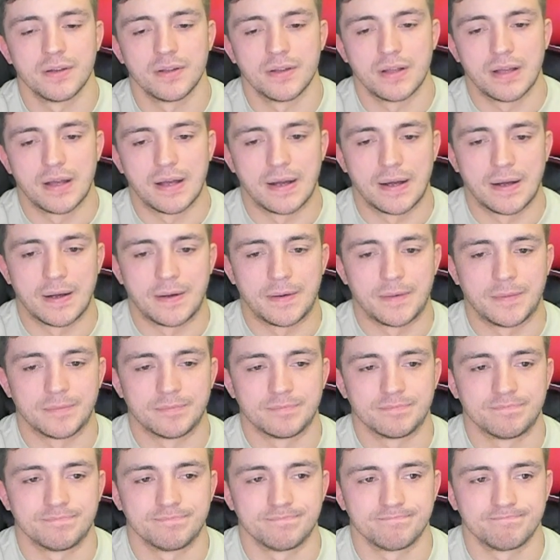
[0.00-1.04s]

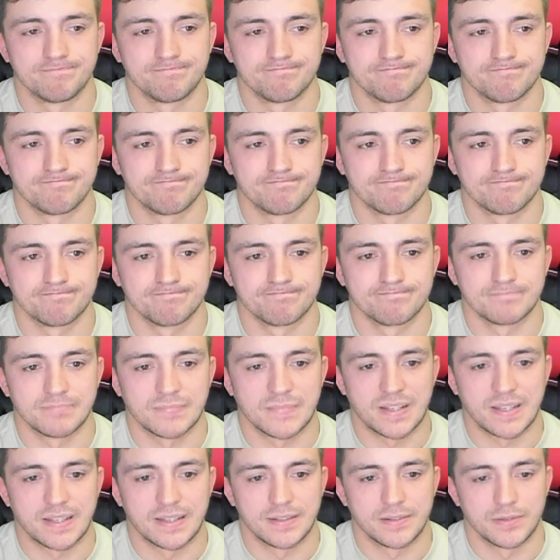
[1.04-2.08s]

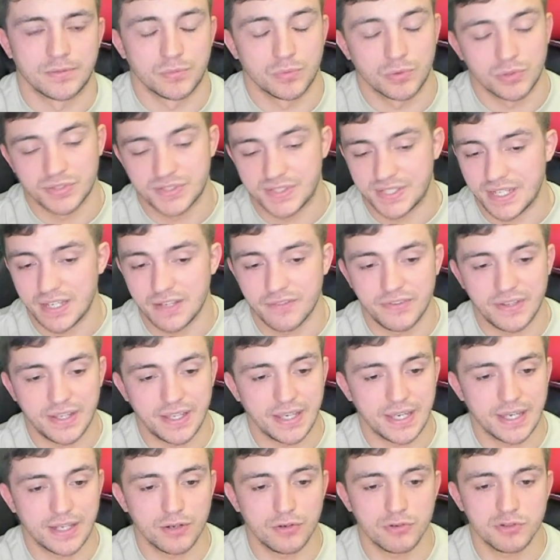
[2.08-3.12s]
We'll see if he can
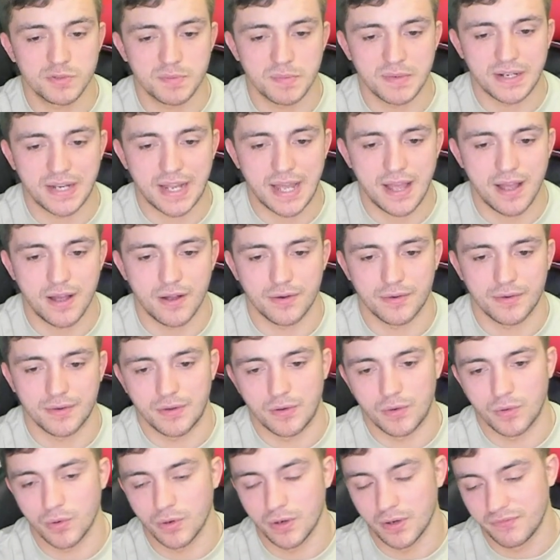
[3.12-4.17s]
get Usman down
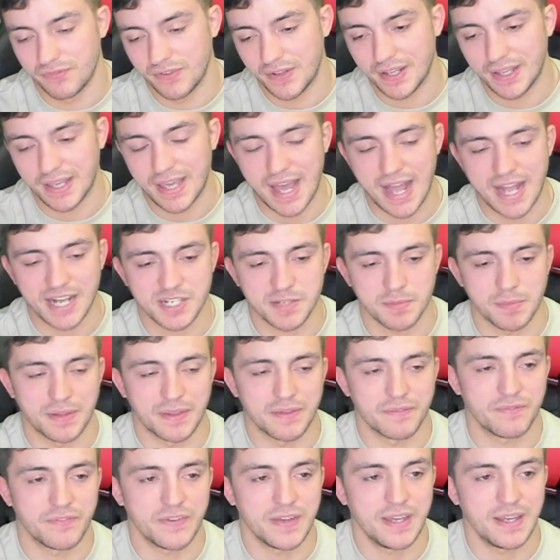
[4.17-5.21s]
or if he can catch him on the
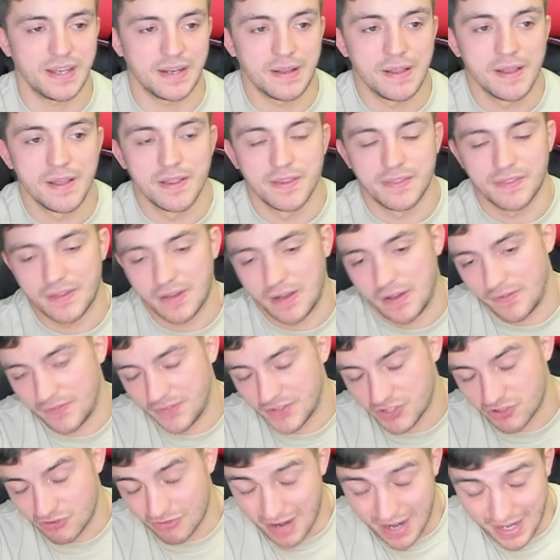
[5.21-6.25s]
feet. The
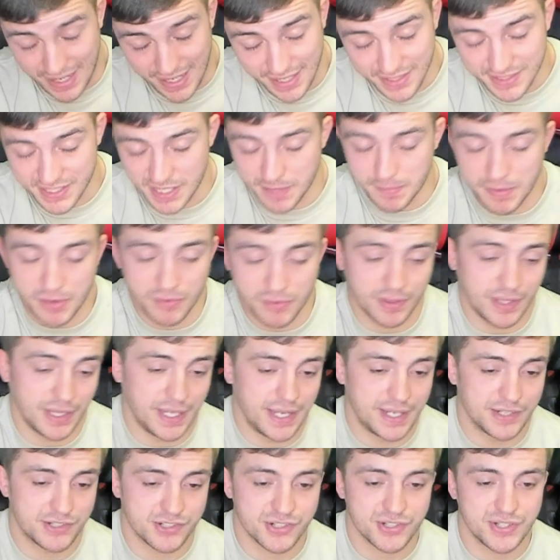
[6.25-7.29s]
striking is going to be really
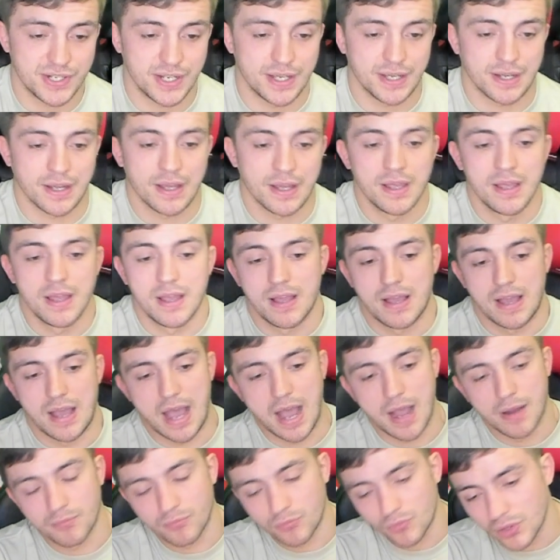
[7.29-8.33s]
interesting.
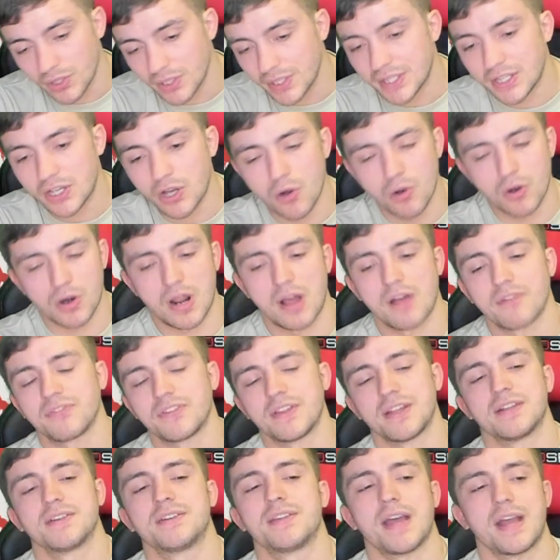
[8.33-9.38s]
I'm really going off the
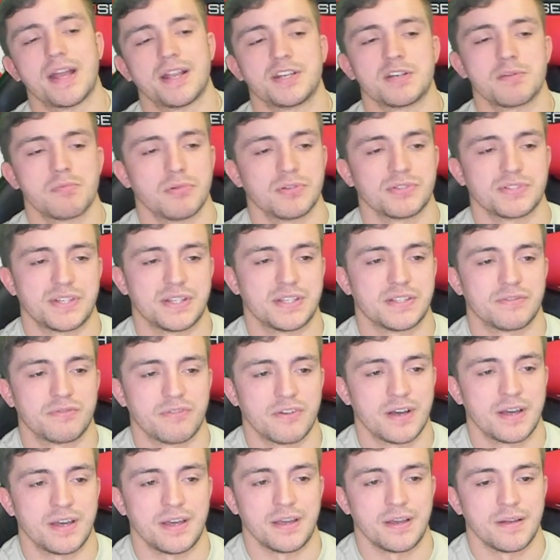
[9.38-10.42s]
intangibles in this
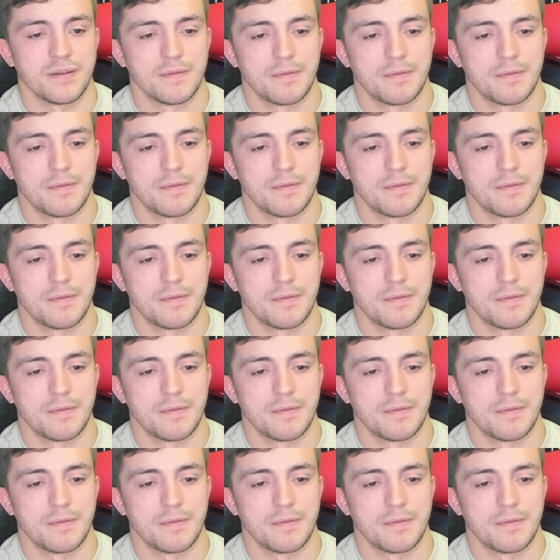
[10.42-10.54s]
fight.